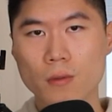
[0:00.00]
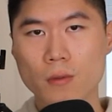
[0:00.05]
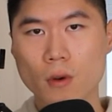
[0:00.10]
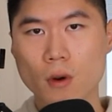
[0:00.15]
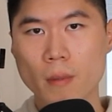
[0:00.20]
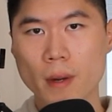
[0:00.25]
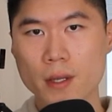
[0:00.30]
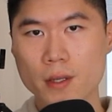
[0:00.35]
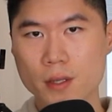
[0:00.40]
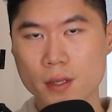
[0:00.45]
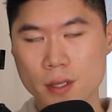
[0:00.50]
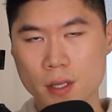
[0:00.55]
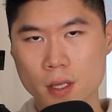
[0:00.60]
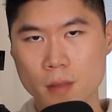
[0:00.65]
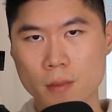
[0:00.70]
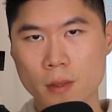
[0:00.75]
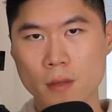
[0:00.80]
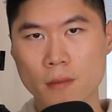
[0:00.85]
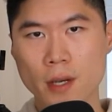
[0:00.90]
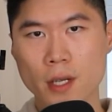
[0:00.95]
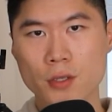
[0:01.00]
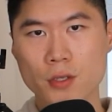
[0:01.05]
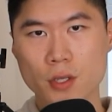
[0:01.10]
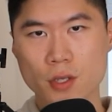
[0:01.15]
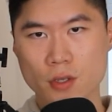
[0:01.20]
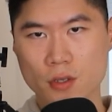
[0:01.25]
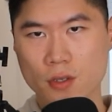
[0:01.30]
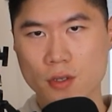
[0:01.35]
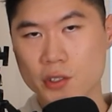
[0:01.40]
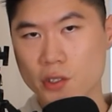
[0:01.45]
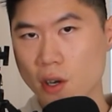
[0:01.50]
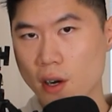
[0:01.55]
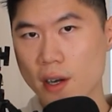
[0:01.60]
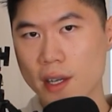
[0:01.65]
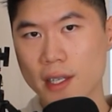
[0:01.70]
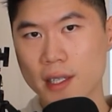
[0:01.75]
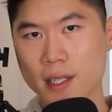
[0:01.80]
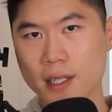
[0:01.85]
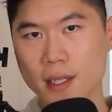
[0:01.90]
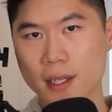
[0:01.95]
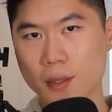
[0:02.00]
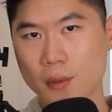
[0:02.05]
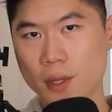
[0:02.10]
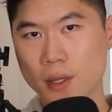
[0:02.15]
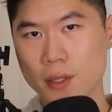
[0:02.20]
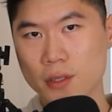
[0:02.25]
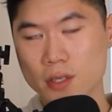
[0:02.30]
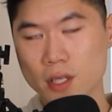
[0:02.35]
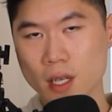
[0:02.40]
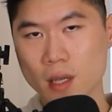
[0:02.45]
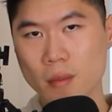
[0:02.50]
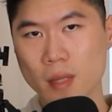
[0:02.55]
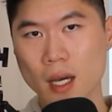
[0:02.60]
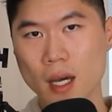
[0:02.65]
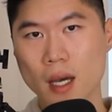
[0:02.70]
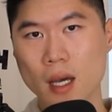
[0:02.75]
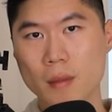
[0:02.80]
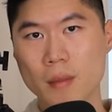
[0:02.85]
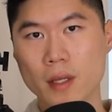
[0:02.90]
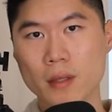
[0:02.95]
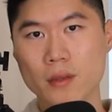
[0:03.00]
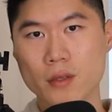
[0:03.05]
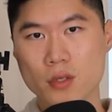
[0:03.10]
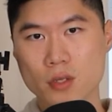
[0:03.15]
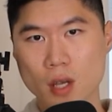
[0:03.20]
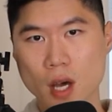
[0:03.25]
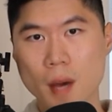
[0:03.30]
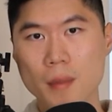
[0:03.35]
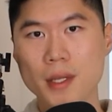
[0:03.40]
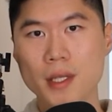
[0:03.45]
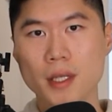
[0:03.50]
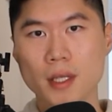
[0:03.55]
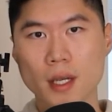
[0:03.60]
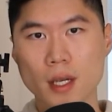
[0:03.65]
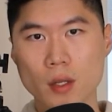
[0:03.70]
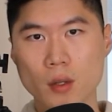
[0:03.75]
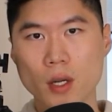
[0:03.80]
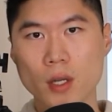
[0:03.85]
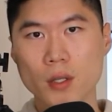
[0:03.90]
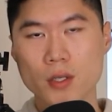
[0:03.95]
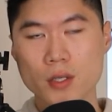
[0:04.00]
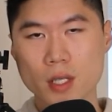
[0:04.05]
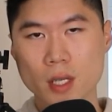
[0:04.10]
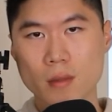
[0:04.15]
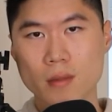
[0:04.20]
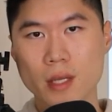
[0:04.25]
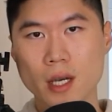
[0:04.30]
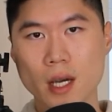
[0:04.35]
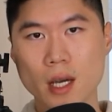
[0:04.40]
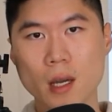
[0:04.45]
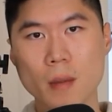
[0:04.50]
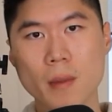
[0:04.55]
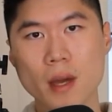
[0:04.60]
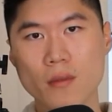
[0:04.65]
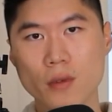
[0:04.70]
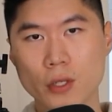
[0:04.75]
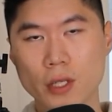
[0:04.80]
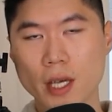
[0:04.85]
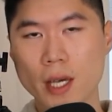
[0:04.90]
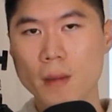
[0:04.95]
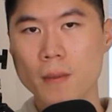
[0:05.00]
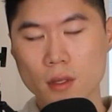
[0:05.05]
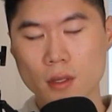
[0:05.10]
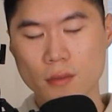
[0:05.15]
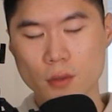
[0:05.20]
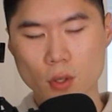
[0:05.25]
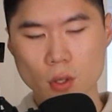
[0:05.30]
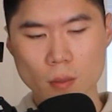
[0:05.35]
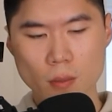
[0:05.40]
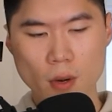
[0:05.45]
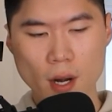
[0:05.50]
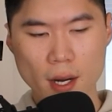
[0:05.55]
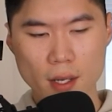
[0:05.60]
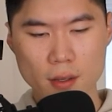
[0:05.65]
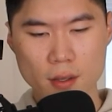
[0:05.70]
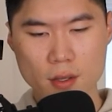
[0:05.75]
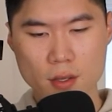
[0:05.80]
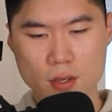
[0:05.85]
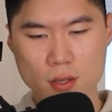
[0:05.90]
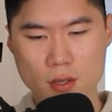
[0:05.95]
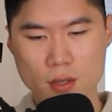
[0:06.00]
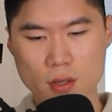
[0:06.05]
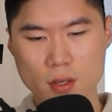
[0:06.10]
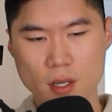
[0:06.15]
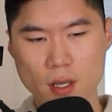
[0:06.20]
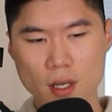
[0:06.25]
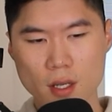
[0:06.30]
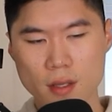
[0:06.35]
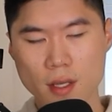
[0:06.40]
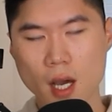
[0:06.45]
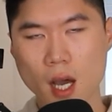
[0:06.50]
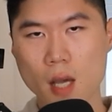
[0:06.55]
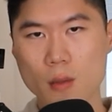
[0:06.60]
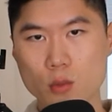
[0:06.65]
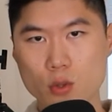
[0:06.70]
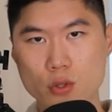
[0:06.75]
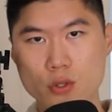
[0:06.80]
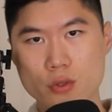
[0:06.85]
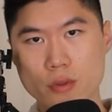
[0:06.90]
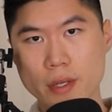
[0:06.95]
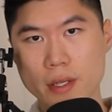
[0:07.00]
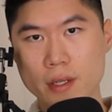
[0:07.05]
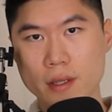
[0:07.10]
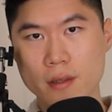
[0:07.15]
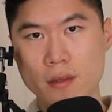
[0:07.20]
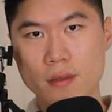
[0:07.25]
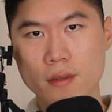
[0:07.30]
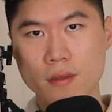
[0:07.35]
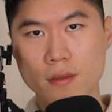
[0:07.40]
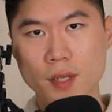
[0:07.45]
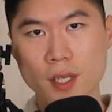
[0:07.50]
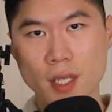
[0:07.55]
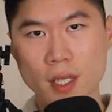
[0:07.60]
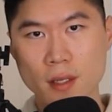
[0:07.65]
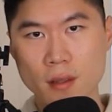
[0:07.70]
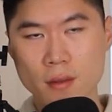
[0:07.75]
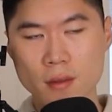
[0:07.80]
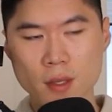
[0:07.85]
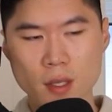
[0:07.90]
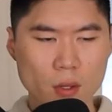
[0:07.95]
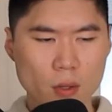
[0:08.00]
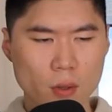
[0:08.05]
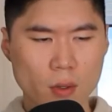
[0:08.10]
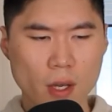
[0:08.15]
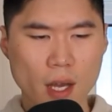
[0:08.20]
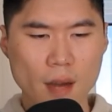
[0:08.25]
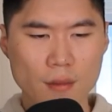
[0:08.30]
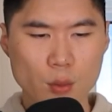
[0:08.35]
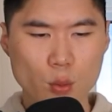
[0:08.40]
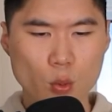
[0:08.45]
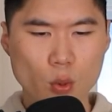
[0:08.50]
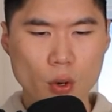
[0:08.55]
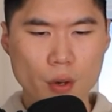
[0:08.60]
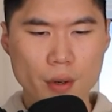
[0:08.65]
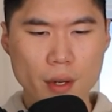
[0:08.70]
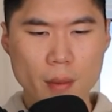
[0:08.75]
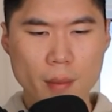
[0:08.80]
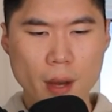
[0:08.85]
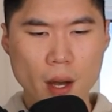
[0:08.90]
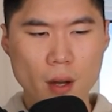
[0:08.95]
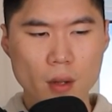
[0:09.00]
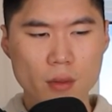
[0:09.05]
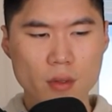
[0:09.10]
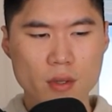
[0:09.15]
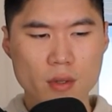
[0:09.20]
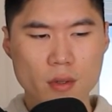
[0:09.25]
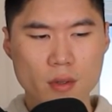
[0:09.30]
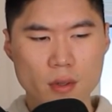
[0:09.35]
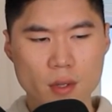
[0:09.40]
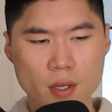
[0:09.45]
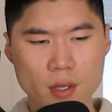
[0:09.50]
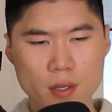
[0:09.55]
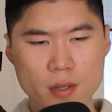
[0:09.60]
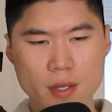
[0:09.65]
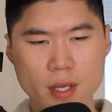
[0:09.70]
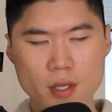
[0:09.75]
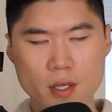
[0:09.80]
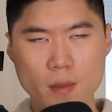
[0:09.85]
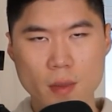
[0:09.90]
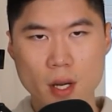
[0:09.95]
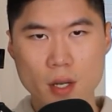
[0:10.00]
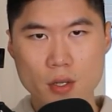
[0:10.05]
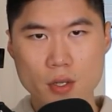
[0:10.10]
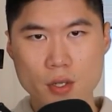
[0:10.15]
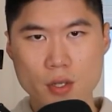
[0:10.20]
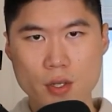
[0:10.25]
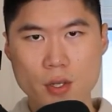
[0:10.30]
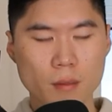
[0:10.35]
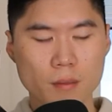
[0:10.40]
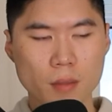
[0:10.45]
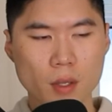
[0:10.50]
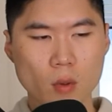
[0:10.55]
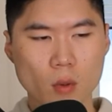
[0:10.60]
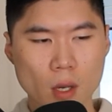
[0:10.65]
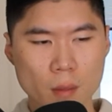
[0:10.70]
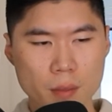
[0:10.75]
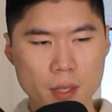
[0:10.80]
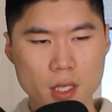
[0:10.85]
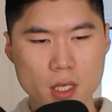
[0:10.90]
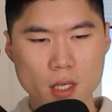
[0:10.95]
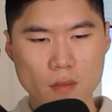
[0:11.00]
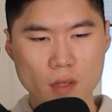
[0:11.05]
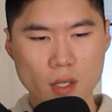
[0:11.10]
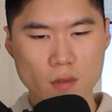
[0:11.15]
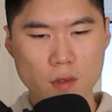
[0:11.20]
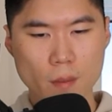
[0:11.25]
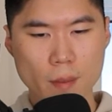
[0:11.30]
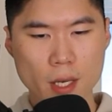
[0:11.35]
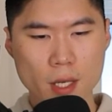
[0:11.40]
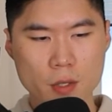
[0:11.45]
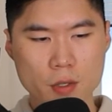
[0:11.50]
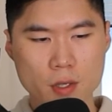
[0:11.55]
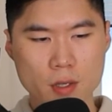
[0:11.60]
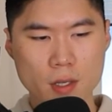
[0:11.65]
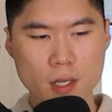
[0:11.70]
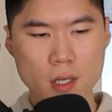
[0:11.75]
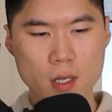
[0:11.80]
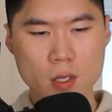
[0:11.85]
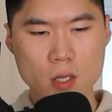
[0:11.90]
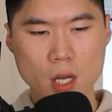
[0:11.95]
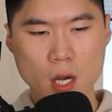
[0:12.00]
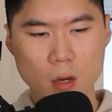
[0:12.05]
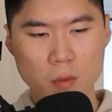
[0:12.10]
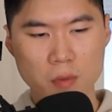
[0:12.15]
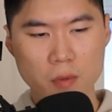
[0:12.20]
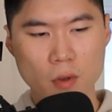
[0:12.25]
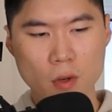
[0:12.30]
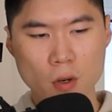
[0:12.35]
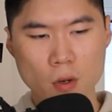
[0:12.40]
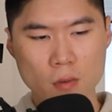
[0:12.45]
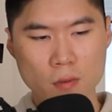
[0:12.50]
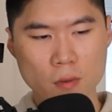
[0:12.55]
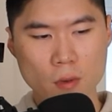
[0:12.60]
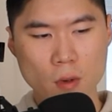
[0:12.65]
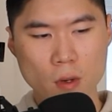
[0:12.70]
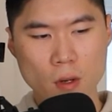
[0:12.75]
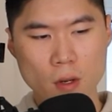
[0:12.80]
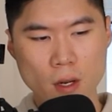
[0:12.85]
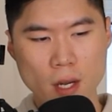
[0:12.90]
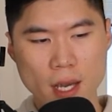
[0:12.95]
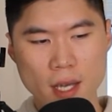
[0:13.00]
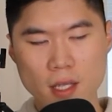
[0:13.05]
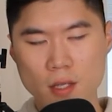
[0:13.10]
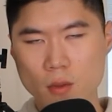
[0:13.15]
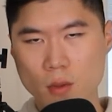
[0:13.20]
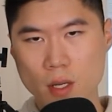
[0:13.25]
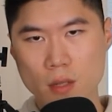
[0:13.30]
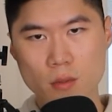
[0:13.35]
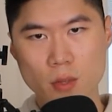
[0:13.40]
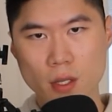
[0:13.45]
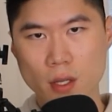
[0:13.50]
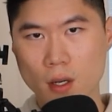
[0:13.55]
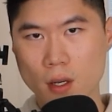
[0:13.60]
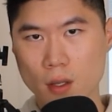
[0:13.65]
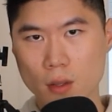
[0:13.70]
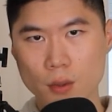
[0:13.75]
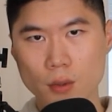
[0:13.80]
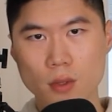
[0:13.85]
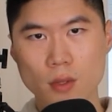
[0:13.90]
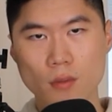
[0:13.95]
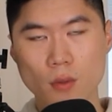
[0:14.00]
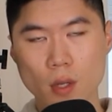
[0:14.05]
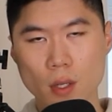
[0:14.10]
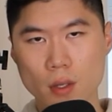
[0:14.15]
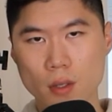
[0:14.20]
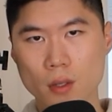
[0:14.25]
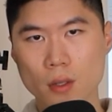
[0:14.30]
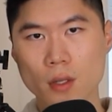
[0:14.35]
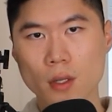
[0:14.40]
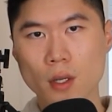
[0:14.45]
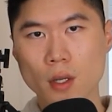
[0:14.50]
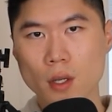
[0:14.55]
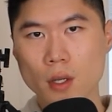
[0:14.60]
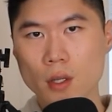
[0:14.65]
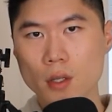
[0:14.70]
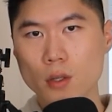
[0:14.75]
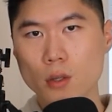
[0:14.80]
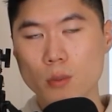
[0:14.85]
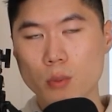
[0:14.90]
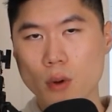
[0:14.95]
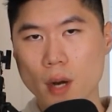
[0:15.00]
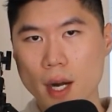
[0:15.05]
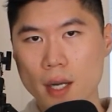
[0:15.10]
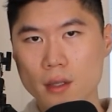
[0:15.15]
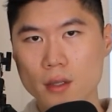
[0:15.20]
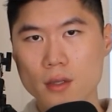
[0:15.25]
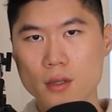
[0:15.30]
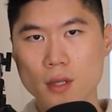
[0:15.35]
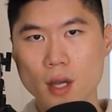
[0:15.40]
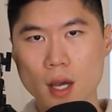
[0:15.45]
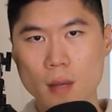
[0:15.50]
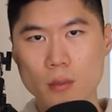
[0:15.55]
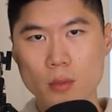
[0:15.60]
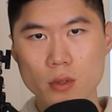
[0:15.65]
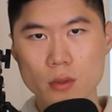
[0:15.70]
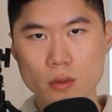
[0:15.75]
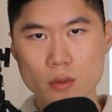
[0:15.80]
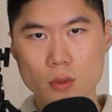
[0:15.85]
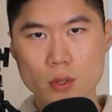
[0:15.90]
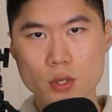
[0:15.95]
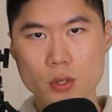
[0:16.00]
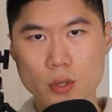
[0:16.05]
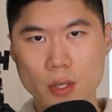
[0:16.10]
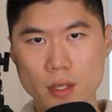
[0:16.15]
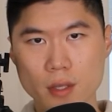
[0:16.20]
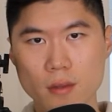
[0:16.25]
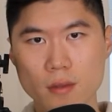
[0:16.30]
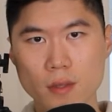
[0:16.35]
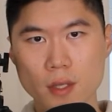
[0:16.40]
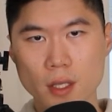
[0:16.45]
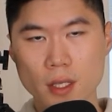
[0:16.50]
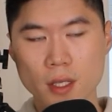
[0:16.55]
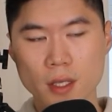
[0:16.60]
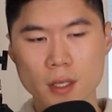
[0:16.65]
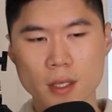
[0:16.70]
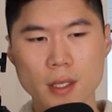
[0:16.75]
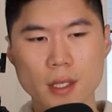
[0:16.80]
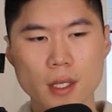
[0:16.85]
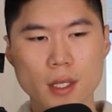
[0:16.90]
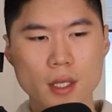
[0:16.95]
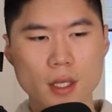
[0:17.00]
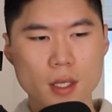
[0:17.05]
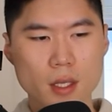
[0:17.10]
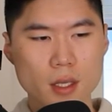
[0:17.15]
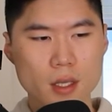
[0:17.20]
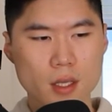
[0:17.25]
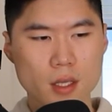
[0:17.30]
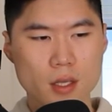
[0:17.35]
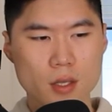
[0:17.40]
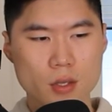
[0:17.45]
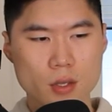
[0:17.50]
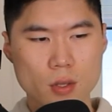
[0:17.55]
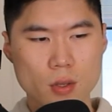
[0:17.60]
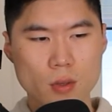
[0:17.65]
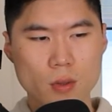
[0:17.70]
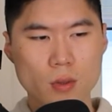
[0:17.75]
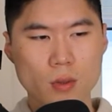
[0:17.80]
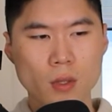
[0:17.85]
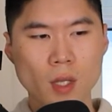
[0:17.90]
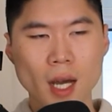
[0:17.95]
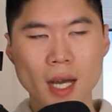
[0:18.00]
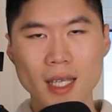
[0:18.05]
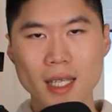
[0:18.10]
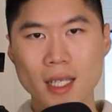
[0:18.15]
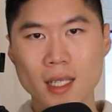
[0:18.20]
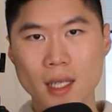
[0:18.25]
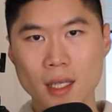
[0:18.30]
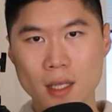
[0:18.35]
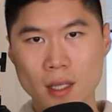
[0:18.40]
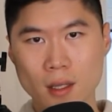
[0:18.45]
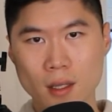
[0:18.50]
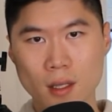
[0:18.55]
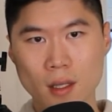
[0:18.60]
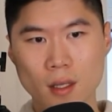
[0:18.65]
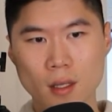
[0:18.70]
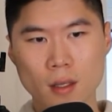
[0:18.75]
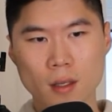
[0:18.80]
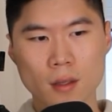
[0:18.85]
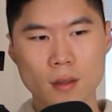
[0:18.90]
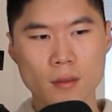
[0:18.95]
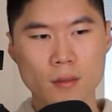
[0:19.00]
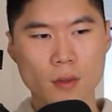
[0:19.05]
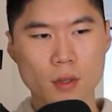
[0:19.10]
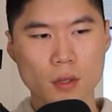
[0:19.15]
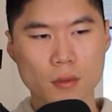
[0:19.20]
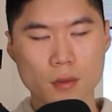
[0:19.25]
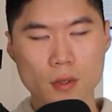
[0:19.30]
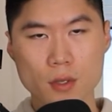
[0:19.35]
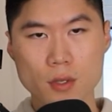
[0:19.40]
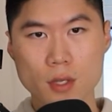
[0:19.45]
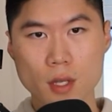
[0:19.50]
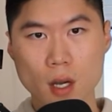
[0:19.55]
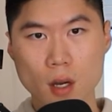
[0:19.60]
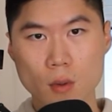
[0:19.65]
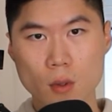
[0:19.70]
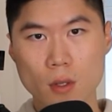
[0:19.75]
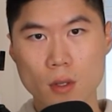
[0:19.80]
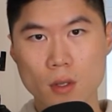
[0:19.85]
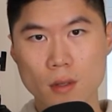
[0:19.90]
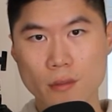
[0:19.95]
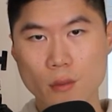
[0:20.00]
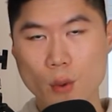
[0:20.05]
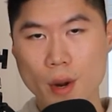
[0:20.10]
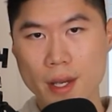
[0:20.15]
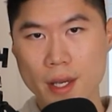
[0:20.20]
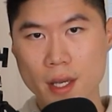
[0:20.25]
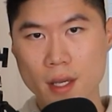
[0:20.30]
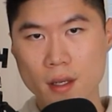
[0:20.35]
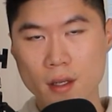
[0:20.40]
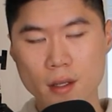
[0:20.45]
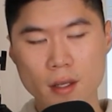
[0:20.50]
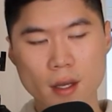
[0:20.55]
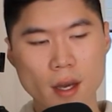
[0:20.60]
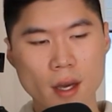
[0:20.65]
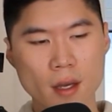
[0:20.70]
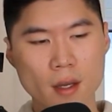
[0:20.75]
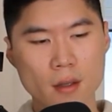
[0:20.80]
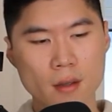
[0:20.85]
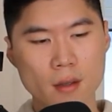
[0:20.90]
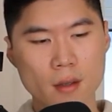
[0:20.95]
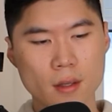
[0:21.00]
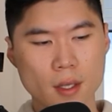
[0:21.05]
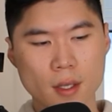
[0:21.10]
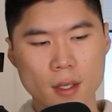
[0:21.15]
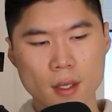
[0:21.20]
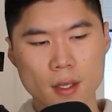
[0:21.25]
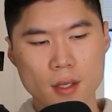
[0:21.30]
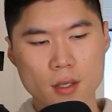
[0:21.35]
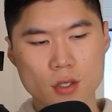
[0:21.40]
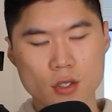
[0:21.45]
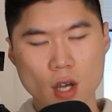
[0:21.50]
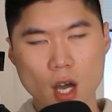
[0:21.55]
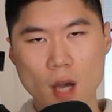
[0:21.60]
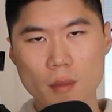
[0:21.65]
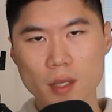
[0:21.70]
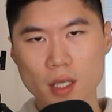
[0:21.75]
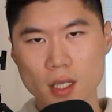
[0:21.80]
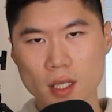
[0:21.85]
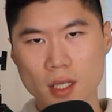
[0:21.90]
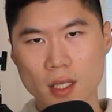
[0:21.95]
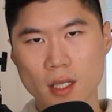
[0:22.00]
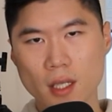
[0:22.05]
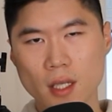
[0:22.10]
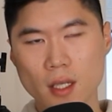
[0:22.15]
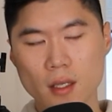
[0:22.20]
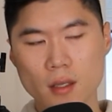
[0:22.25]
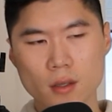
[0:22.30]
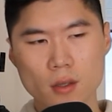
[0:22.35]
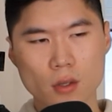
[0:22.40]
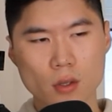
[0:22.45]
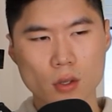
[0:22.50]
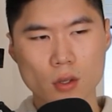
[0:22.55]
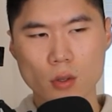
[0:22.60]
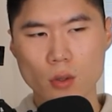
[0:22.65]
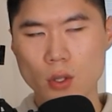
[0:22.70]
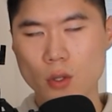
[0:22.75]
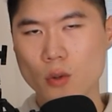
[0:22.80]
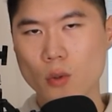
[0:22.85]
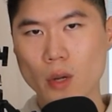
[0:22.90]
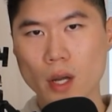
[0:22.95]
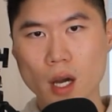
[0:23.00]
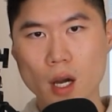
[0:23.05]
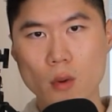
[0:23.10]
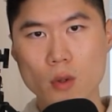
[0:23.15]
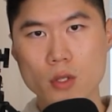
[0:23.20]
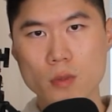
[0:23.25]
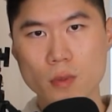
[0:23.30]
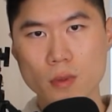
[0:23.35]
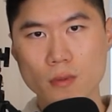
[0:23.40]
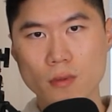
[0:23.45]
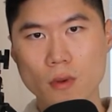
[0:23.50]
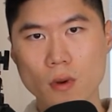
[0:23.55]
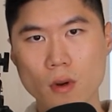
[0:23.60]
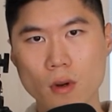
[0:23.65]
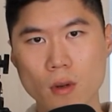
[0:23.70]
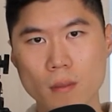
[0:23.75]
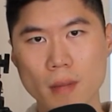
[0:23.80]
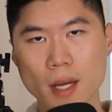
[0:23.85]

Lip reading: for my sleep if I just start eating at around the same time and stop eating at around the same time every day. If you don't practice time-restricted feeding, you don't have to worry about this as much. But one piece of information that is helpful for anyone, regardless of whether you practice time-restricted feeding, is to not eat anything for the first hour of waking and stop eating 2 to 3 hours before